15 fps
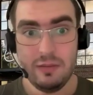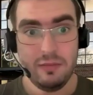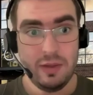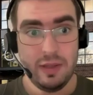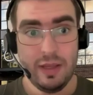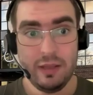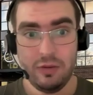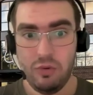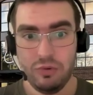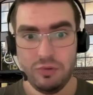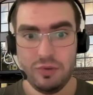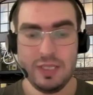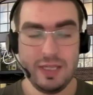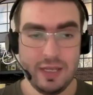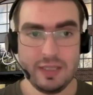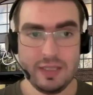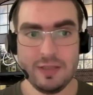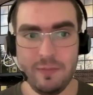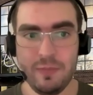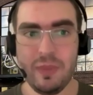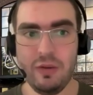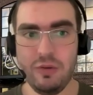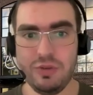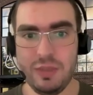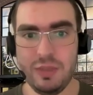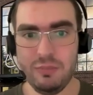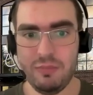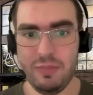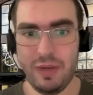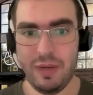And also secrets, you
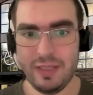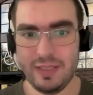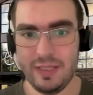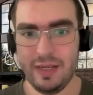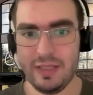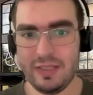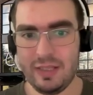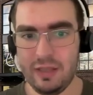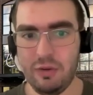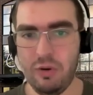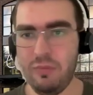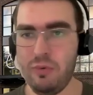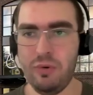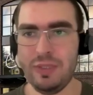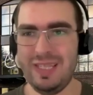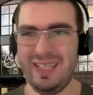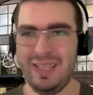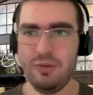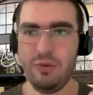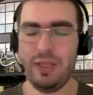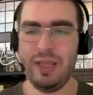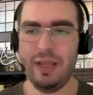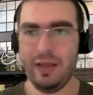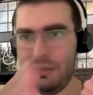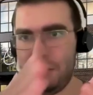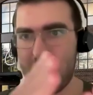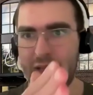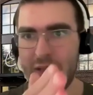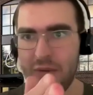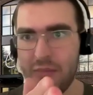simply pass secret string. Of course, it is not encrypted
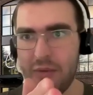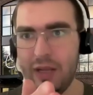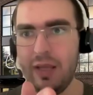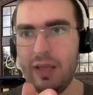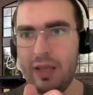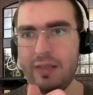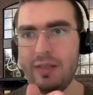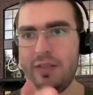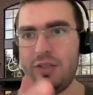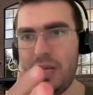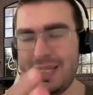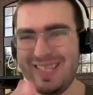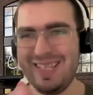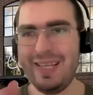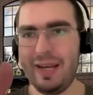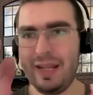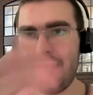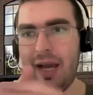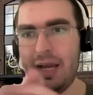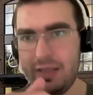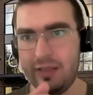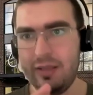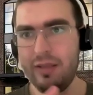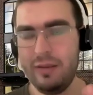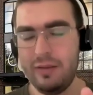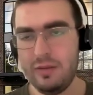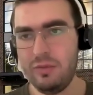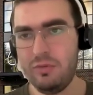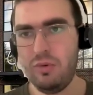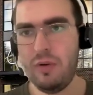in memory. It is just reducting
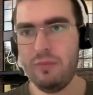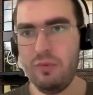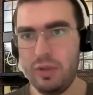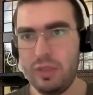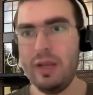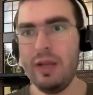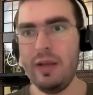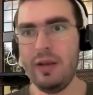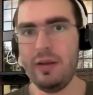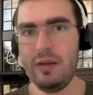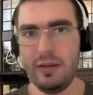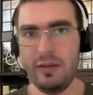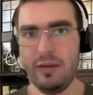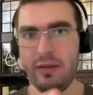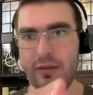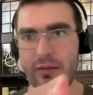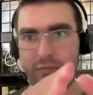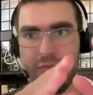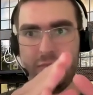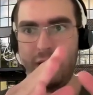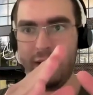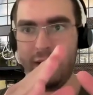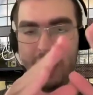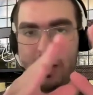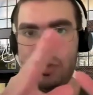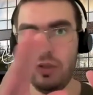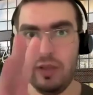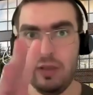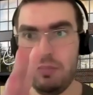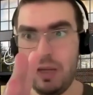to avoid
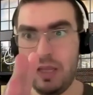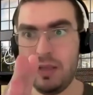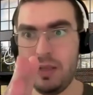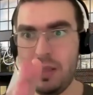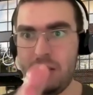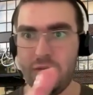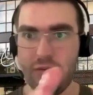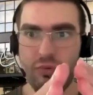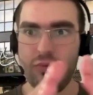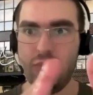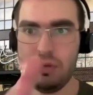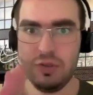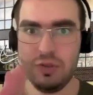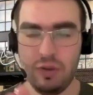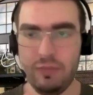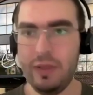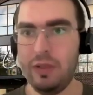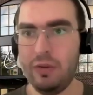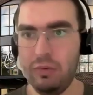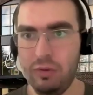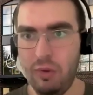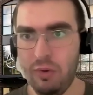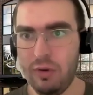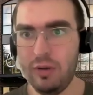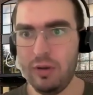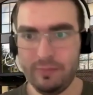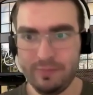occasionally printing it to console when you log